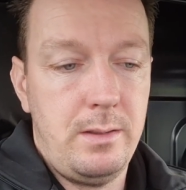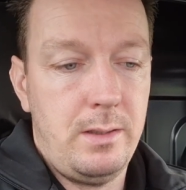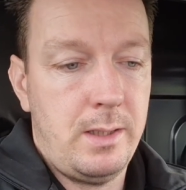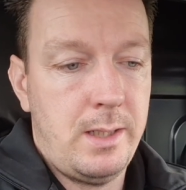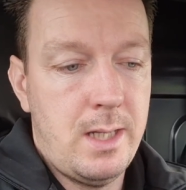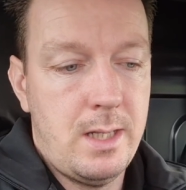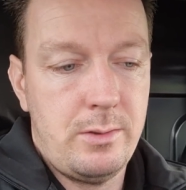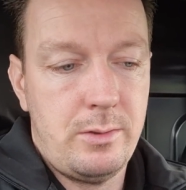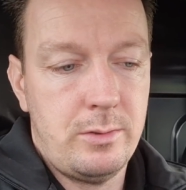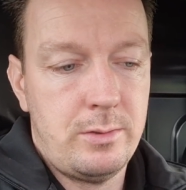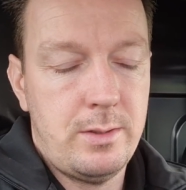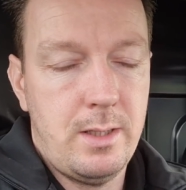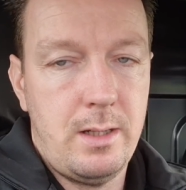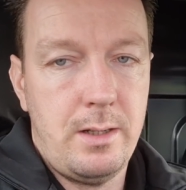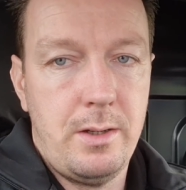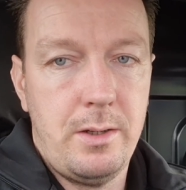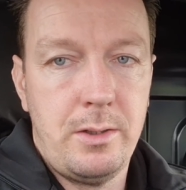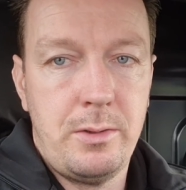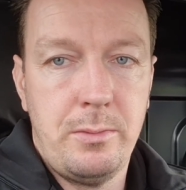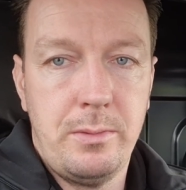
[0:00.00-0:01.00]
You can't just sell
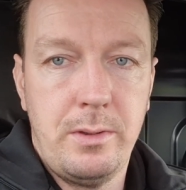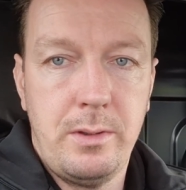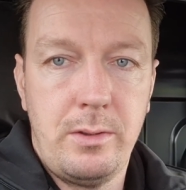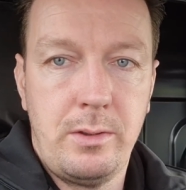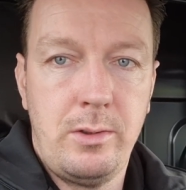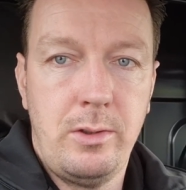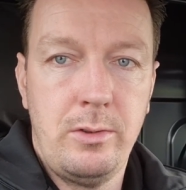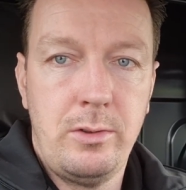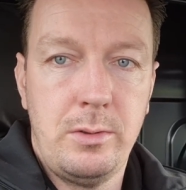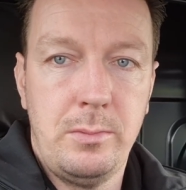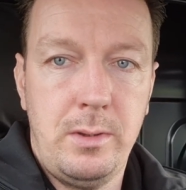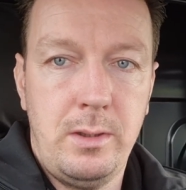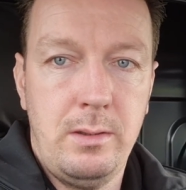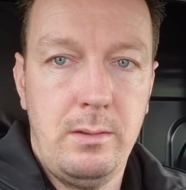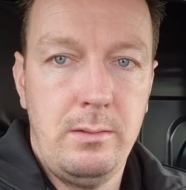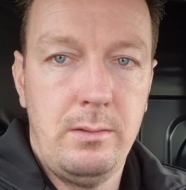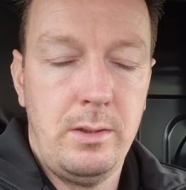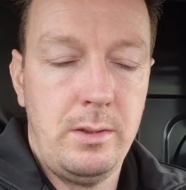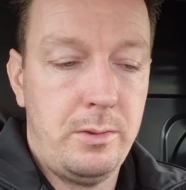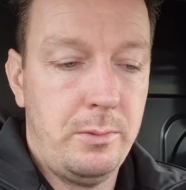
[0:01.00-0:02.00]
it onto another customer,
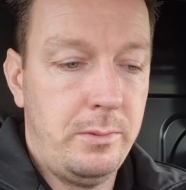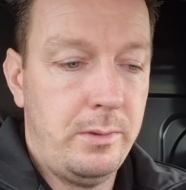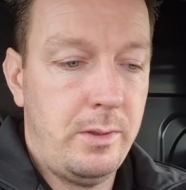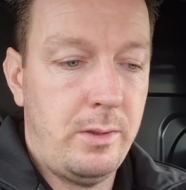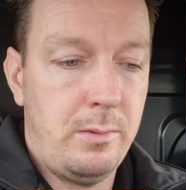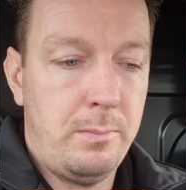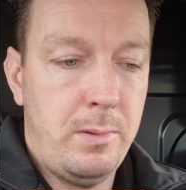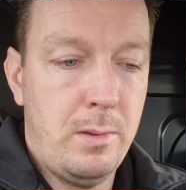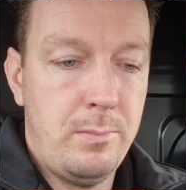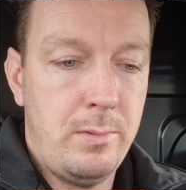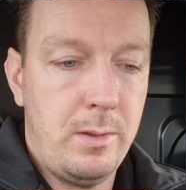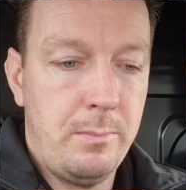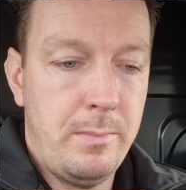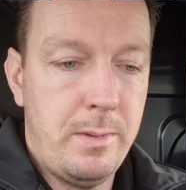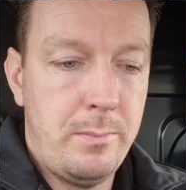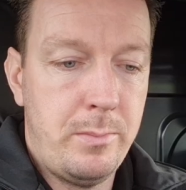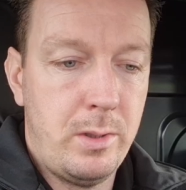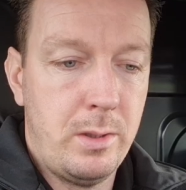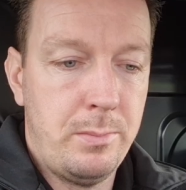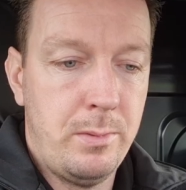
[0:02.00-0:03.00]
onto another public
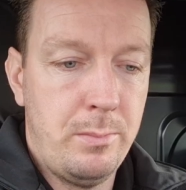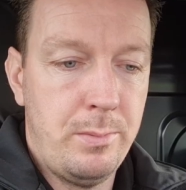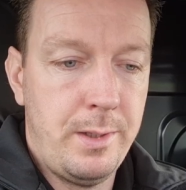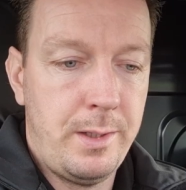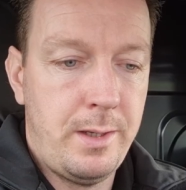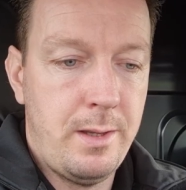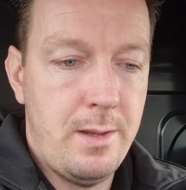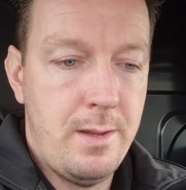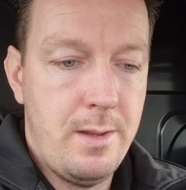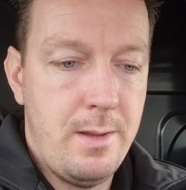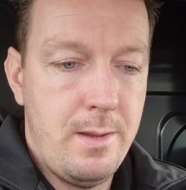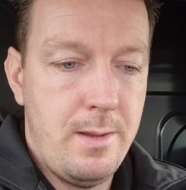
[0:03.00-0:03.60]
member of the public.